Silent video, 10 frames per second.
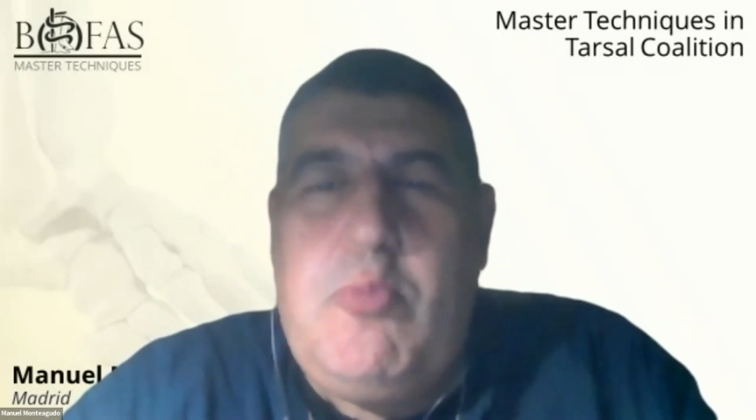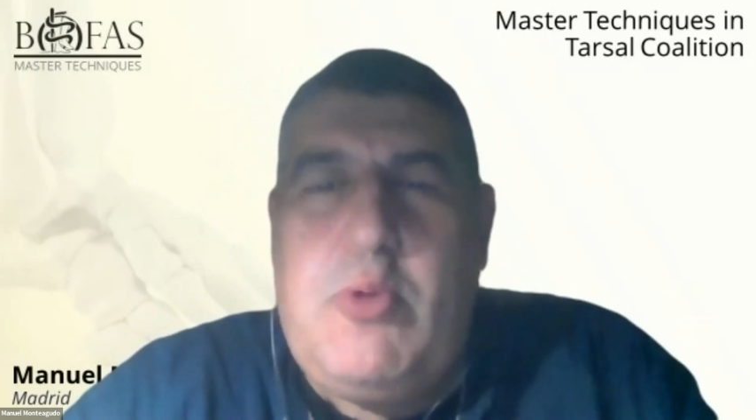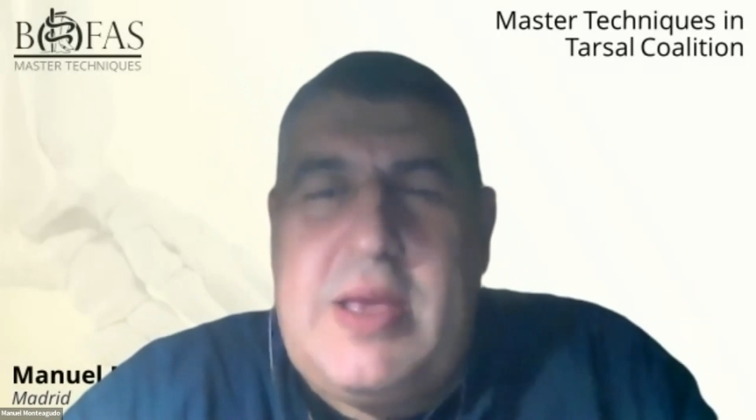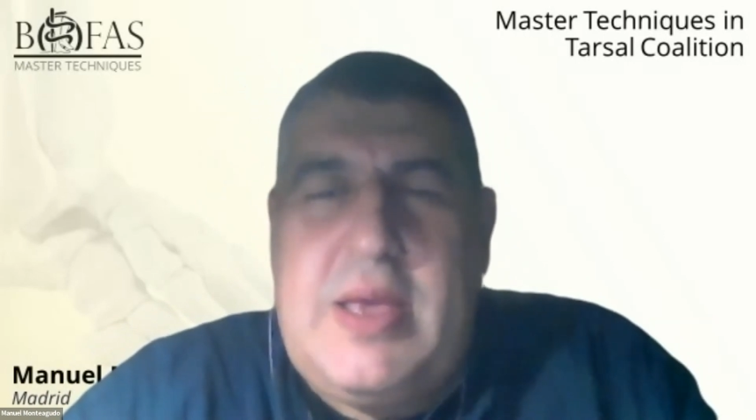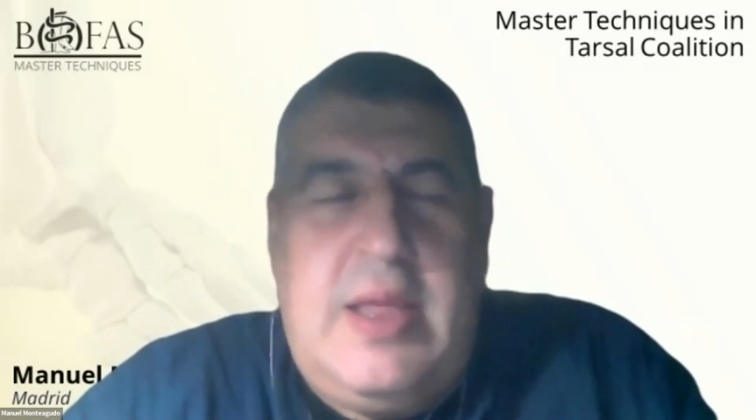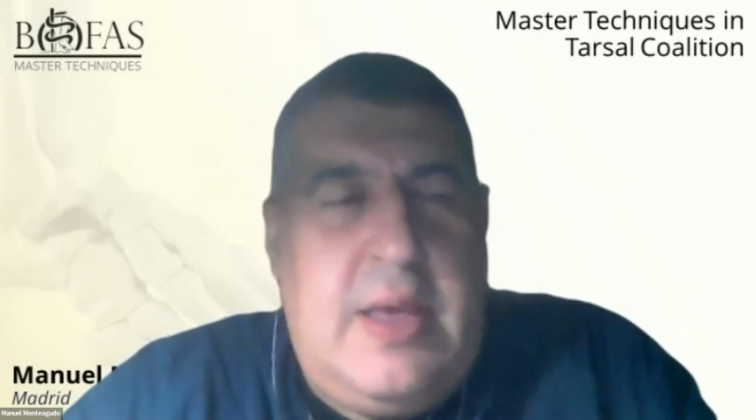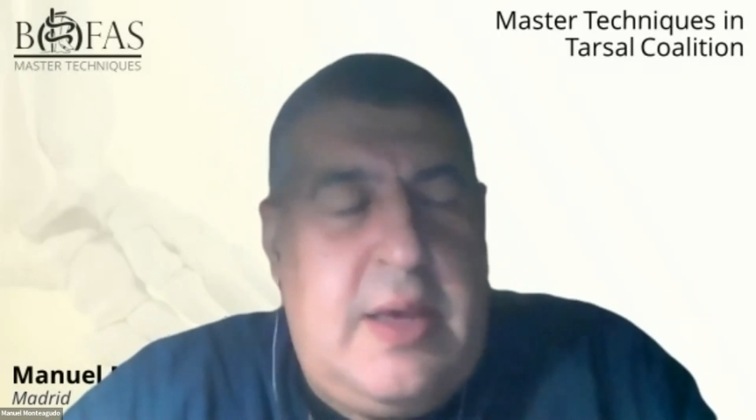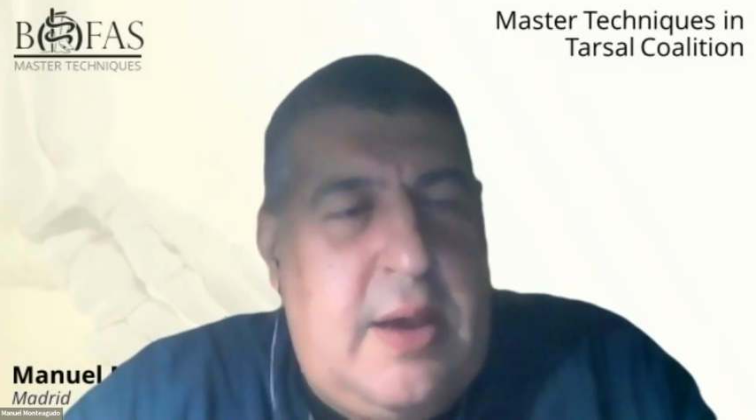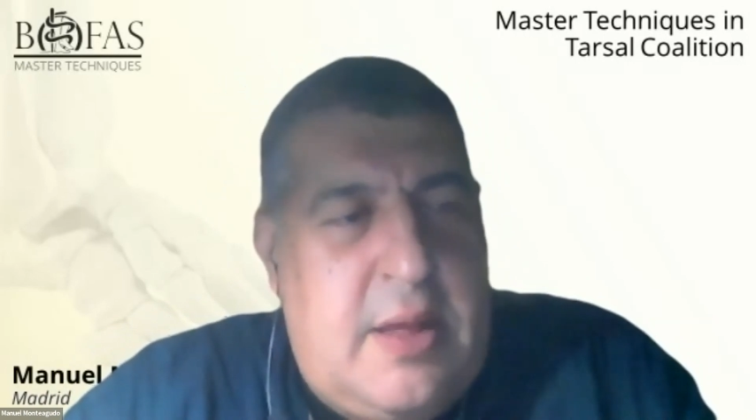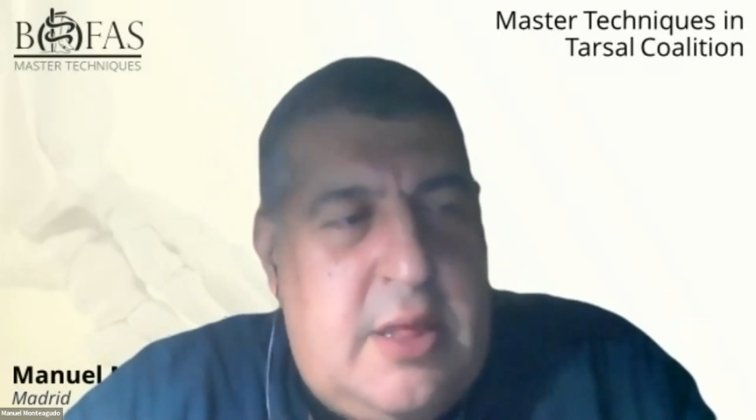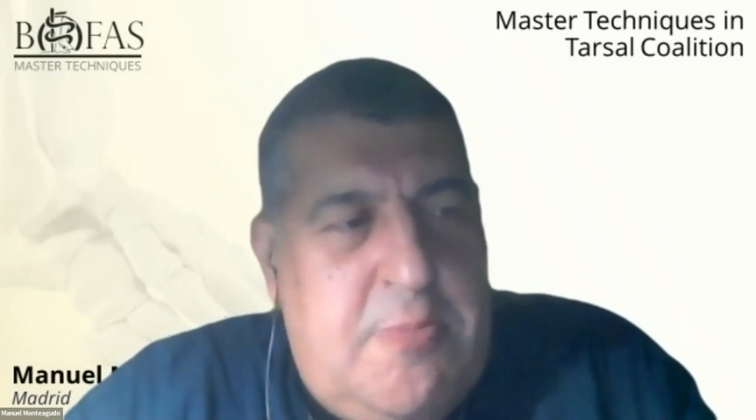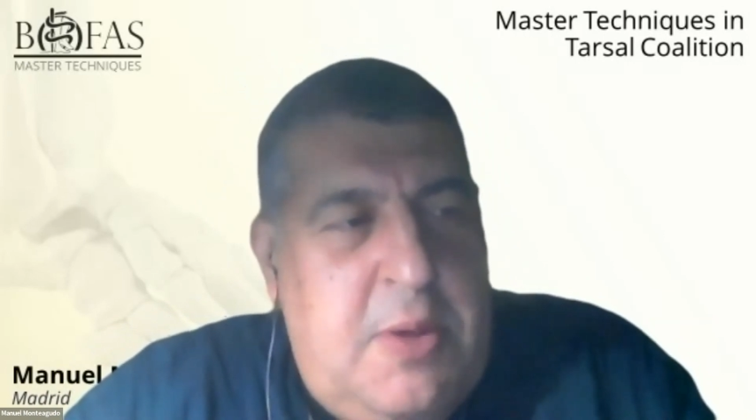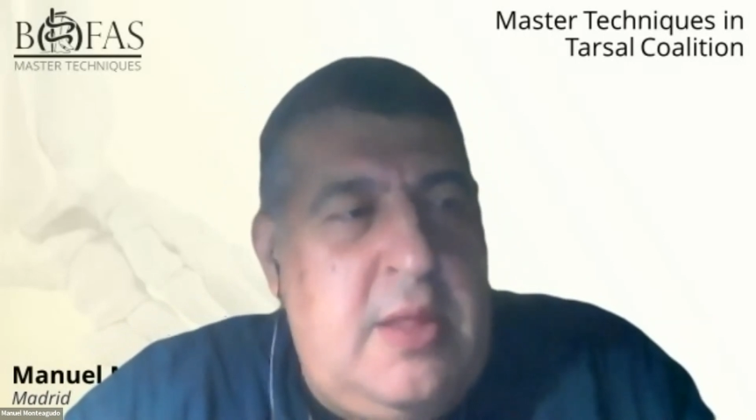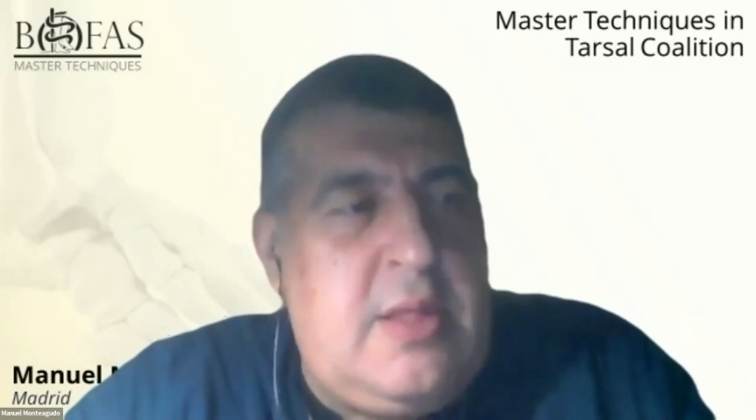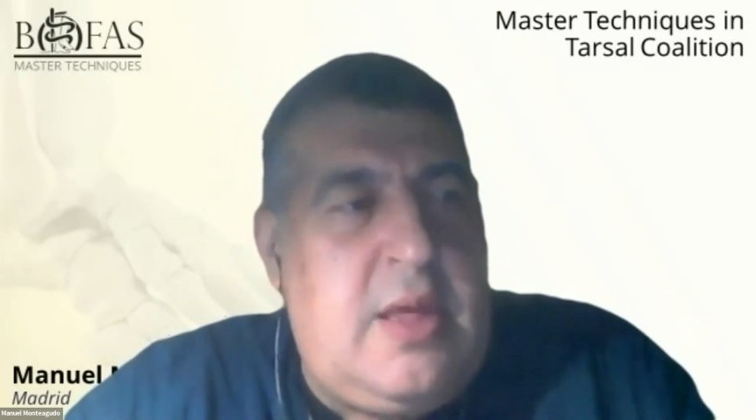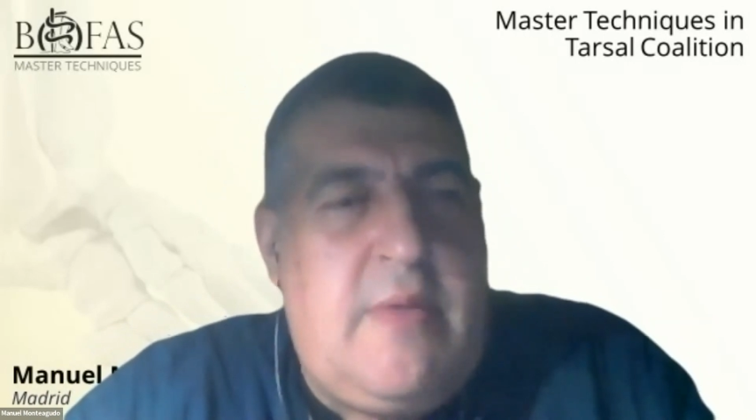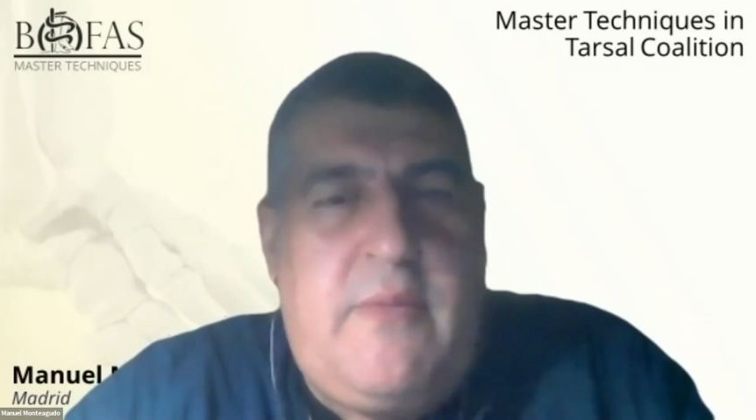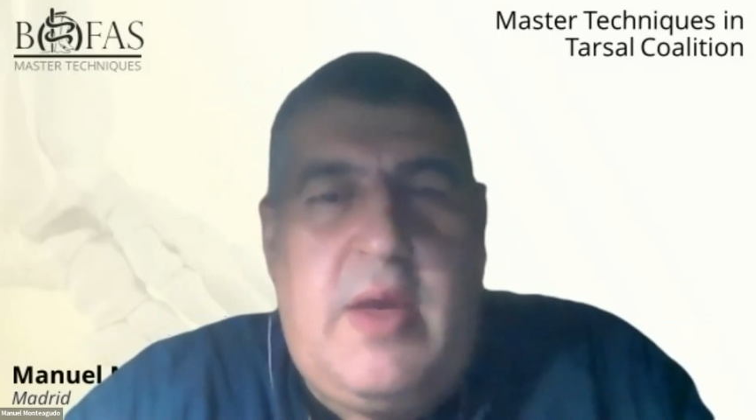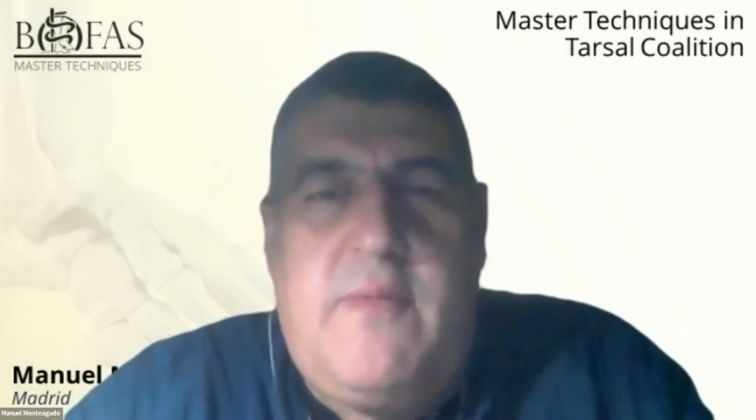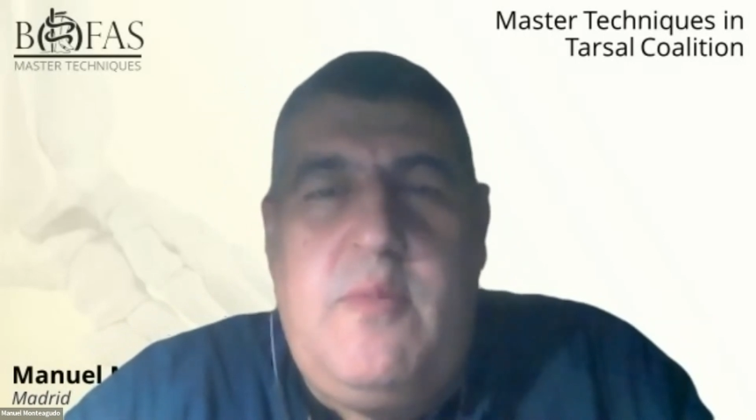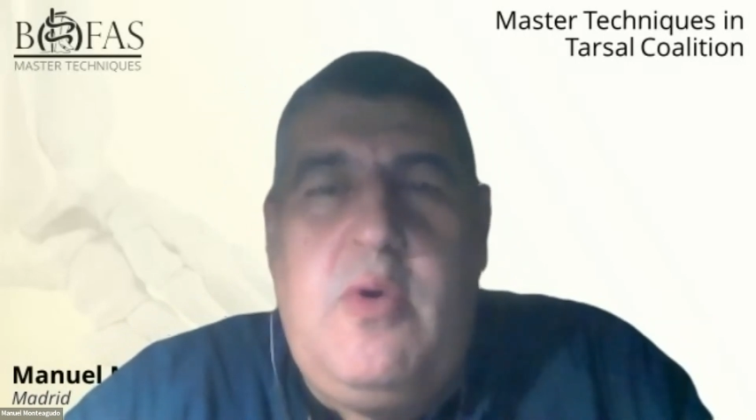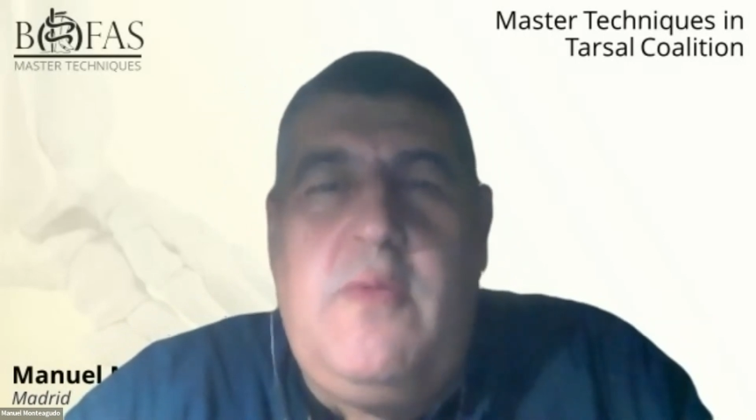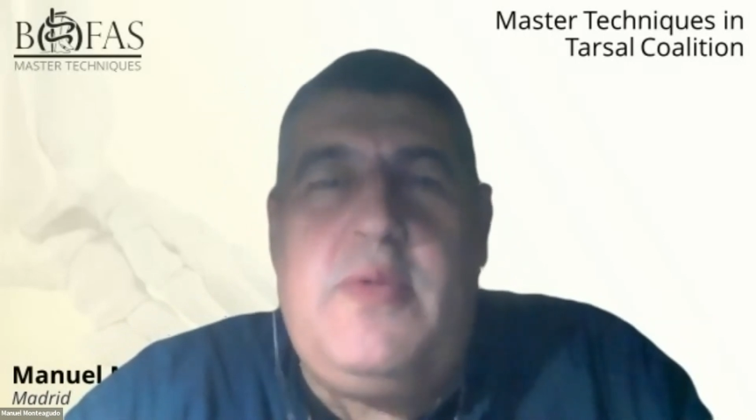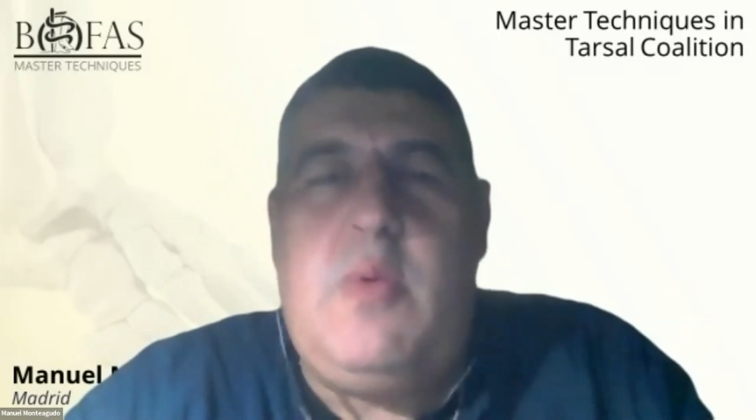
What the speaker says: But again, our experience have moved